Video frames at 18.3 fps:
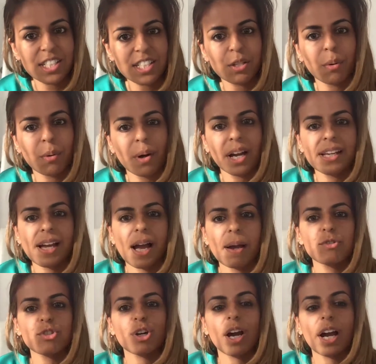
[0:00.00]
So
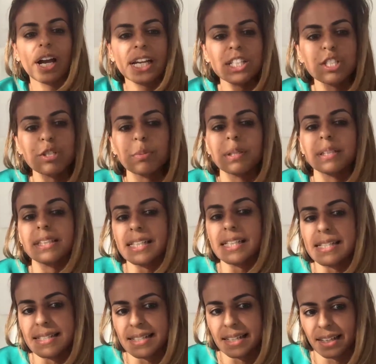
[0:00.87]
I'm trying to
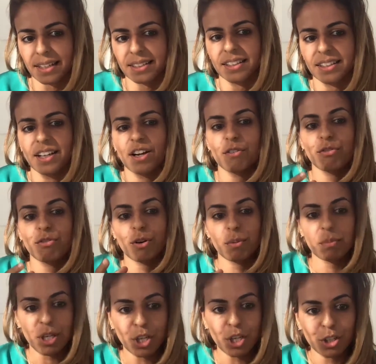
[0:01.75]
elicit
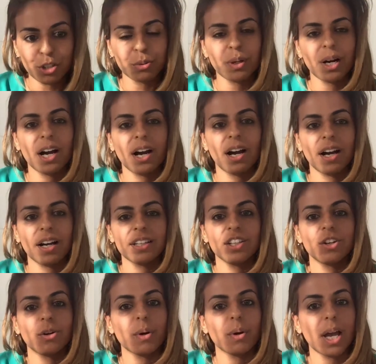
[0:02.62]
from you,
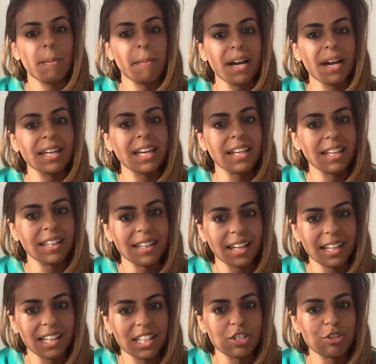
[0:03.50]
am I getting
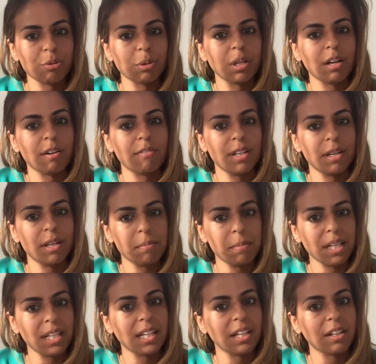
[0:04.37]
that history of an
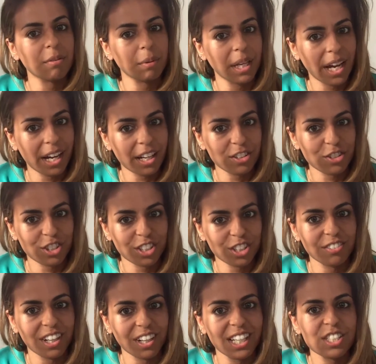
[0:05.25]
immediate reaction,
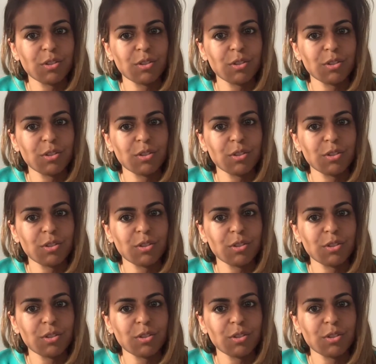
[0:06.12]
right?